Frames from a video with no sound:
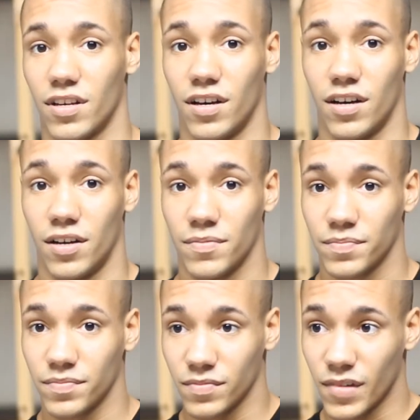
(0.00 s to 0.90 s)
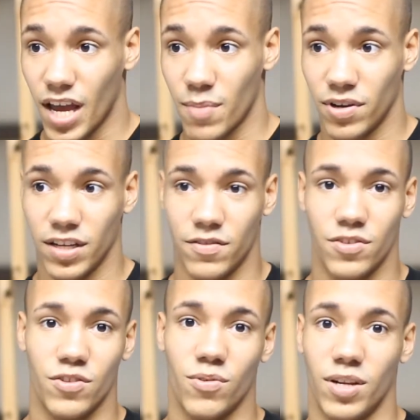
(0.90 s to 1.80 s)
uh, I believe
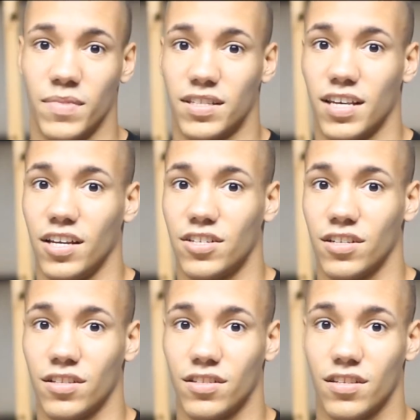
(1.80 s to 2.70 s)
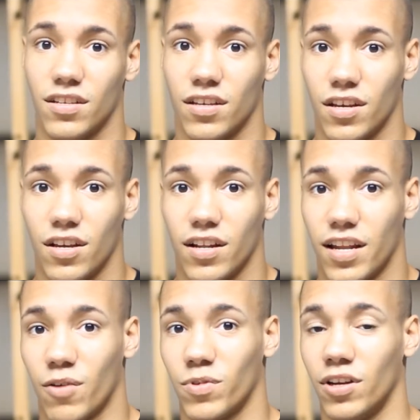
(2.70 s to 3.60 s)
there's no limitations
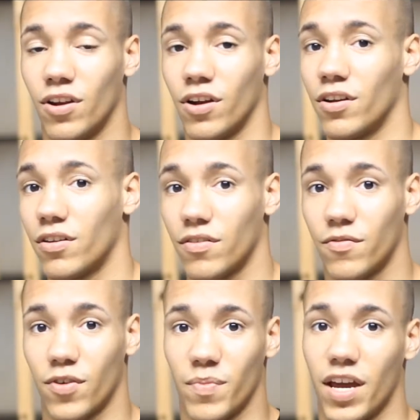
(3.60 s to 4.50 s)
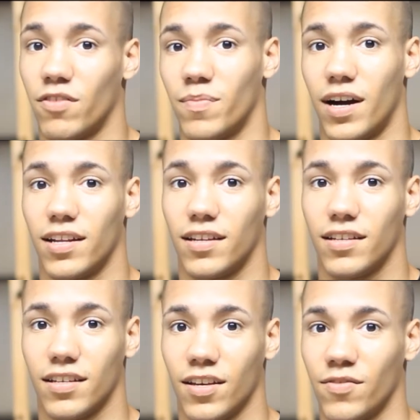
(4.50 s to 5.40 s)
like we learn from everybody
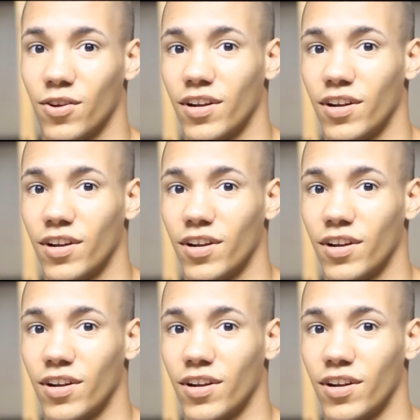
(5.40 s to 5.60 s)
if you're